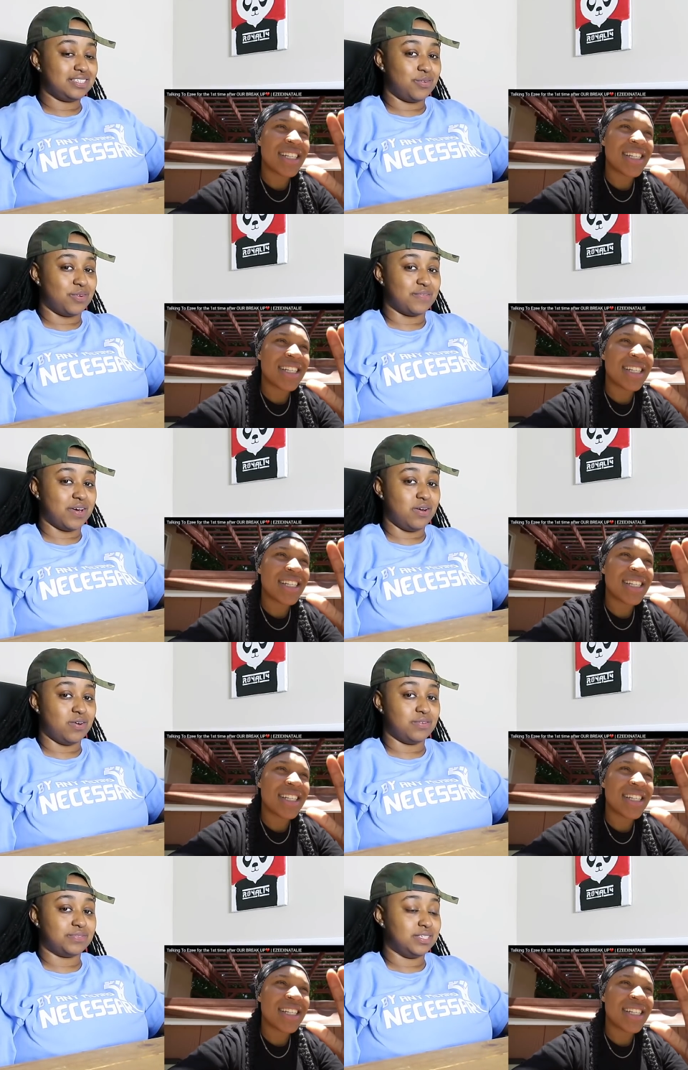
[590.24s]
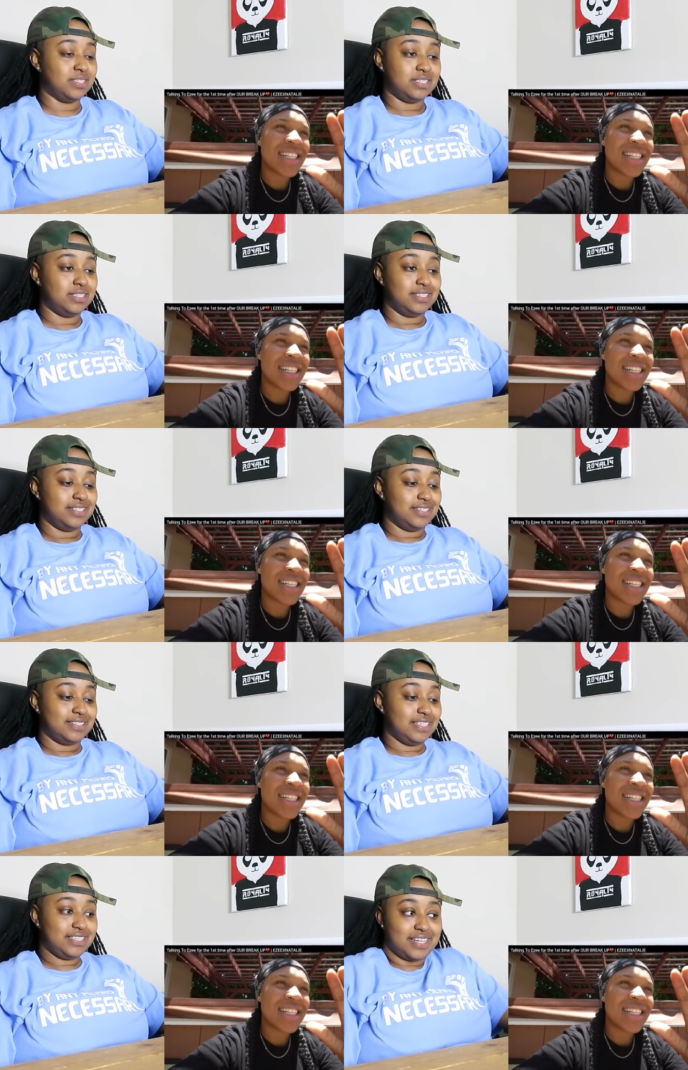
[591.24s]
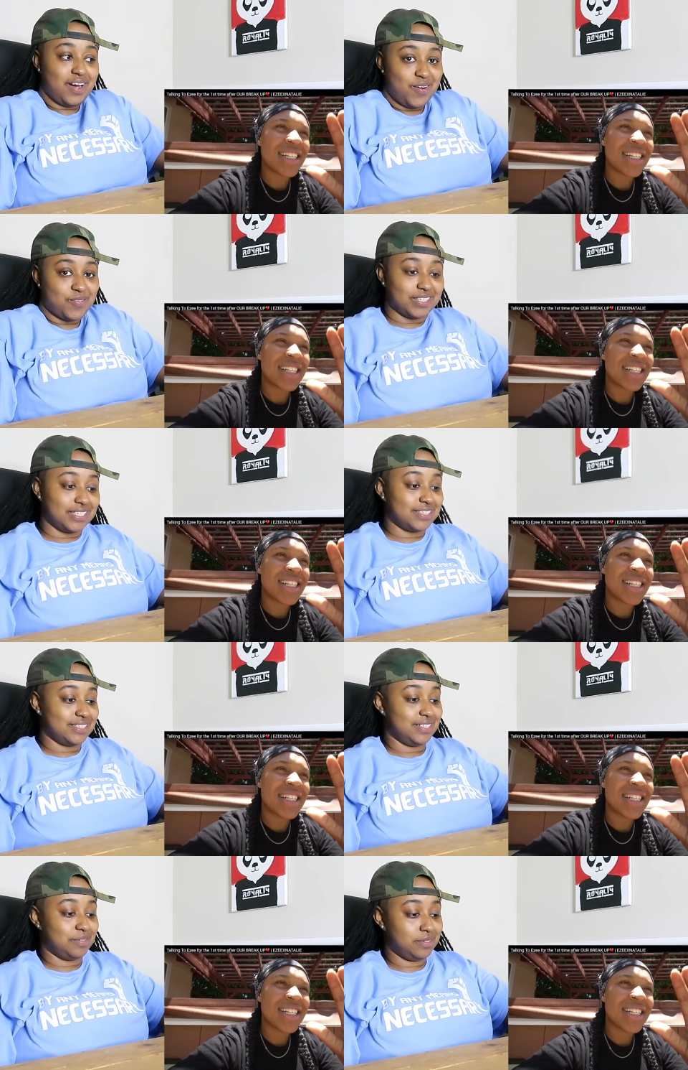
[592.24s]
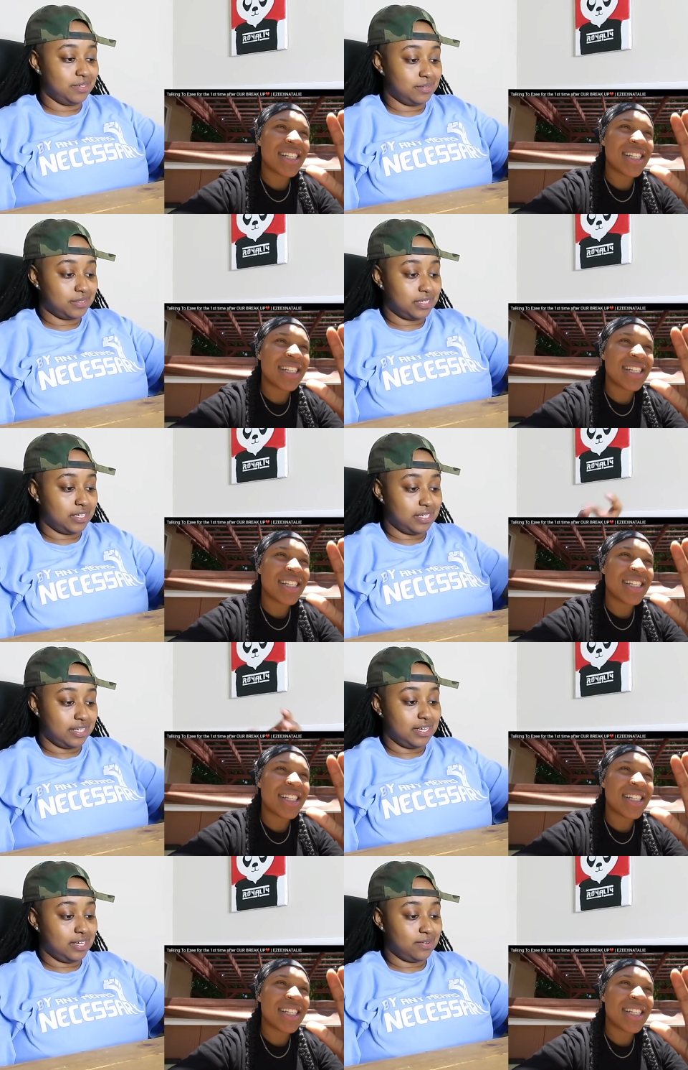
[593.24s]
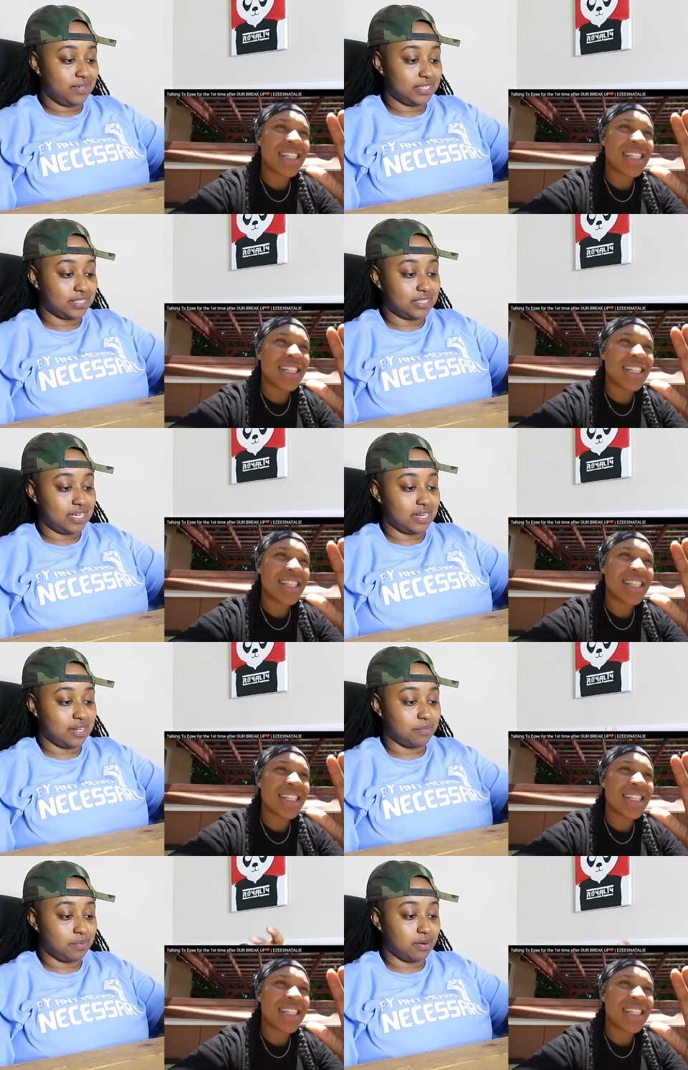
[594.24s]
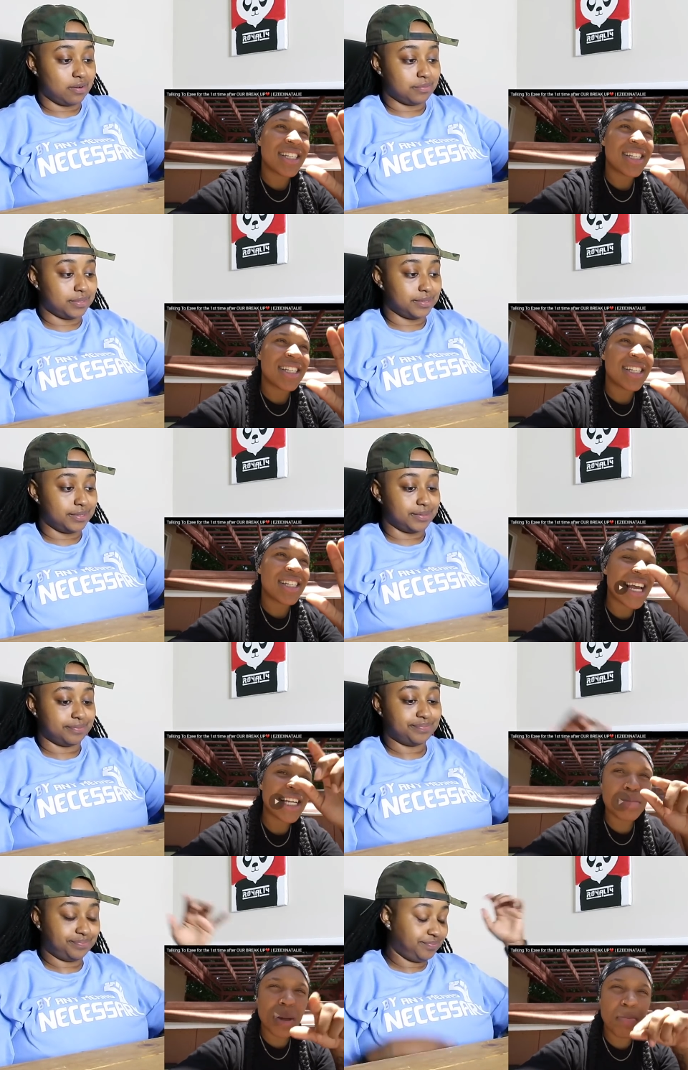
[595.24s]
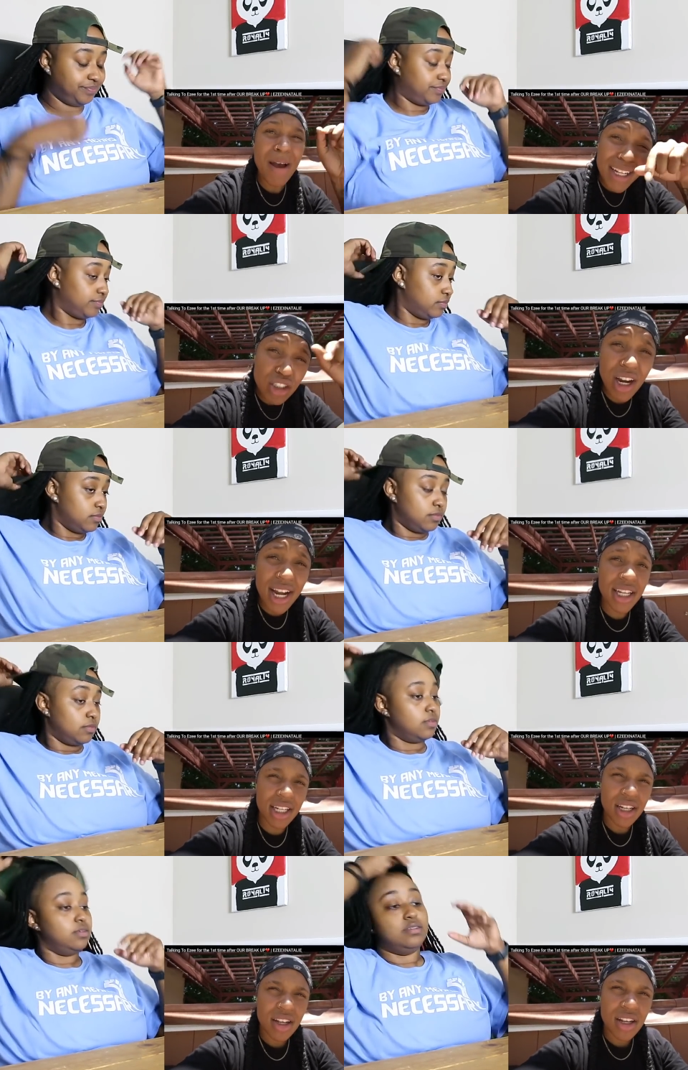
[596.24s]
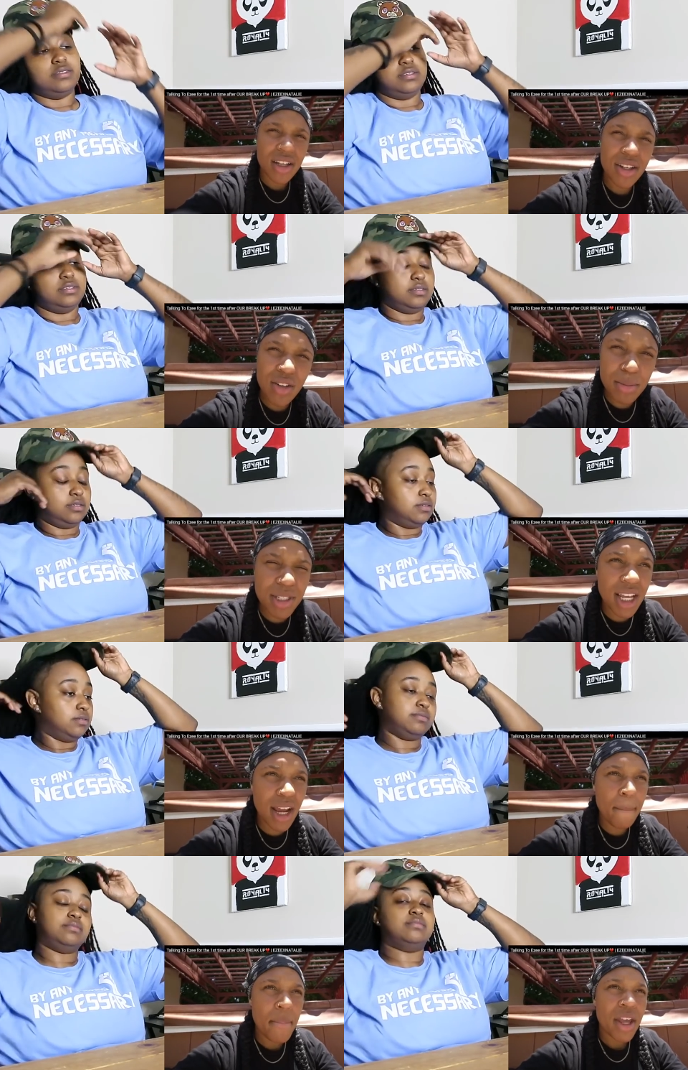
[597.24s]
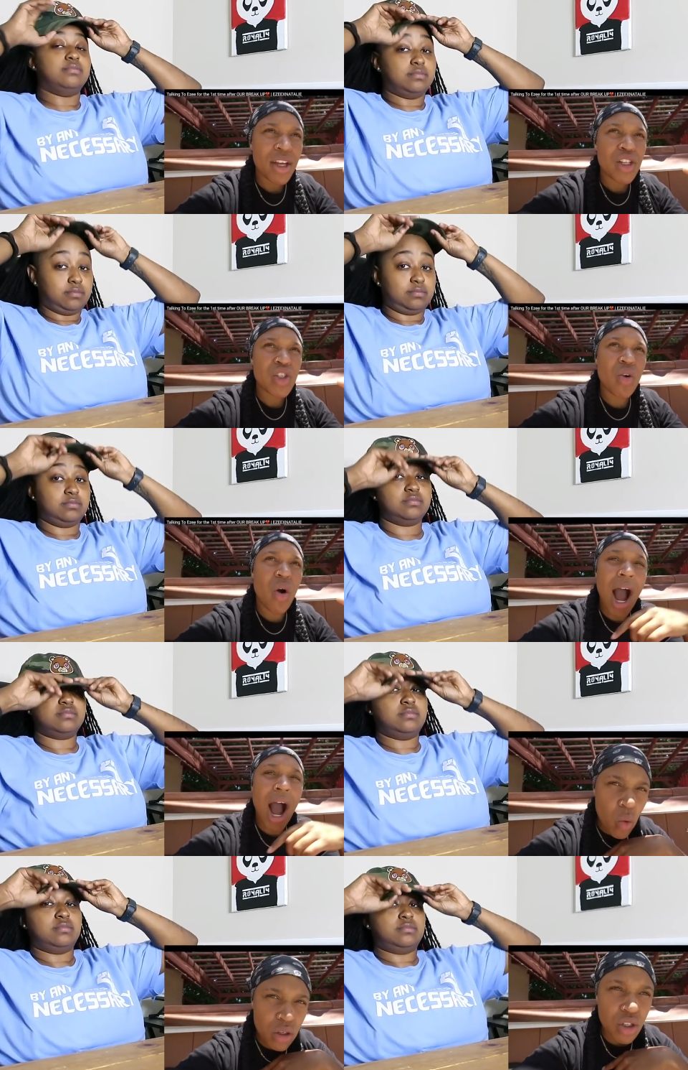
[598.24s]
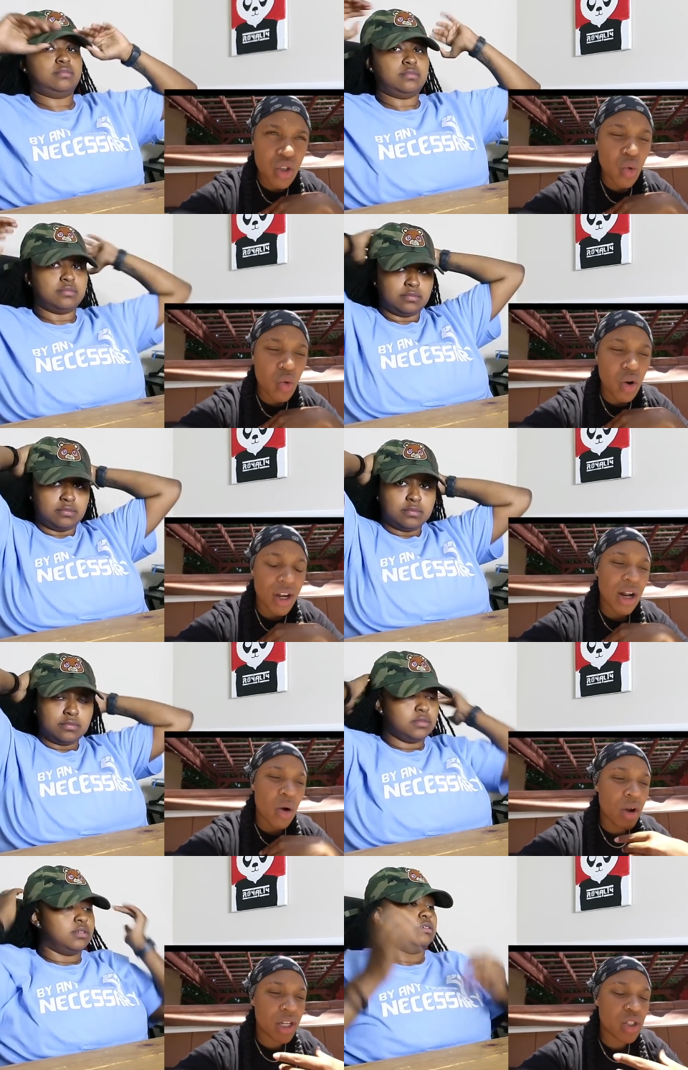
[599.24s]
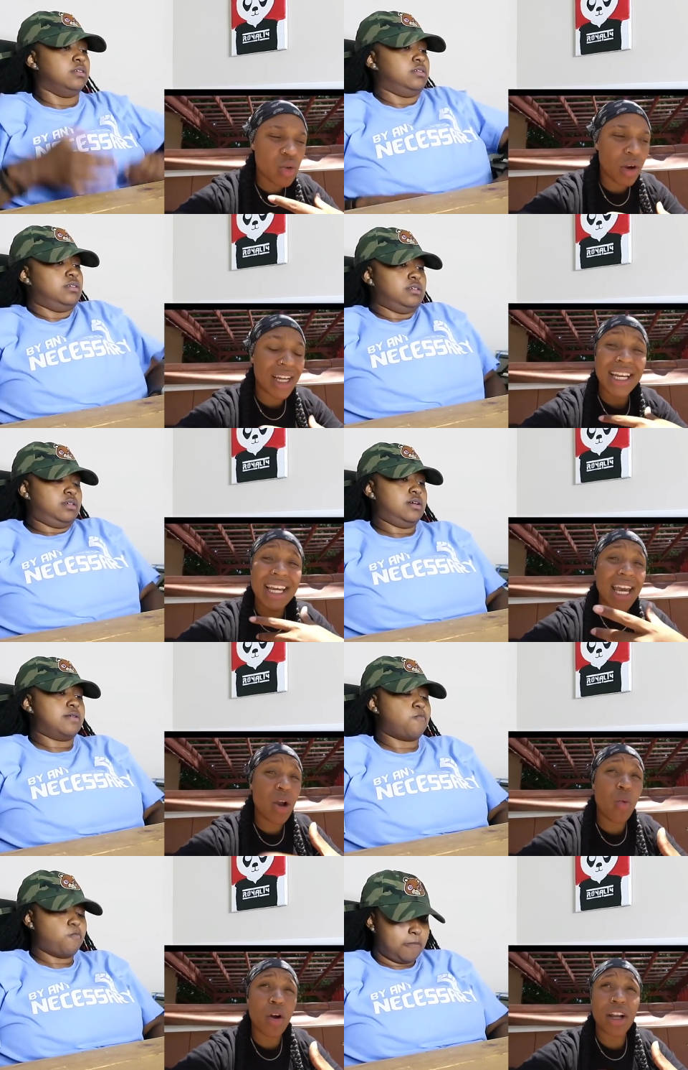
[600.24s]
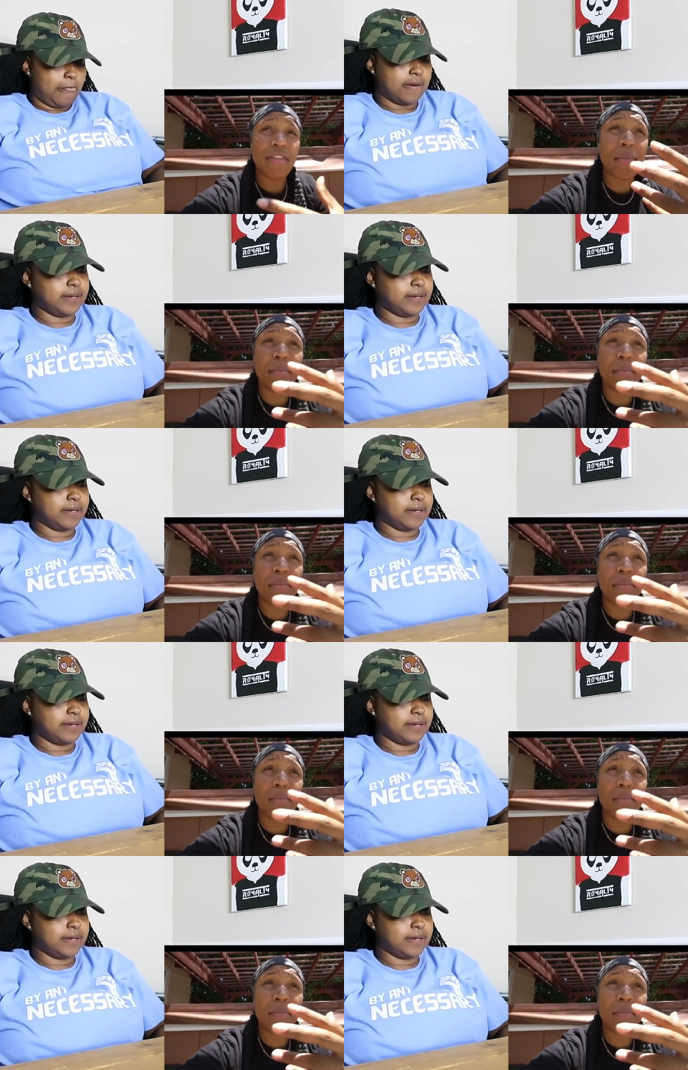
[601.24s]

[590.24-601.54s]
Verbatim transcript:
Speaker 1: they so involved? This y'all relationship, you know what I'm saying? I don't understand that part. But yeah.
Speaker 2: That's me backtracking. You know what I'm saying? So I want this to work and I want it to work and it can't work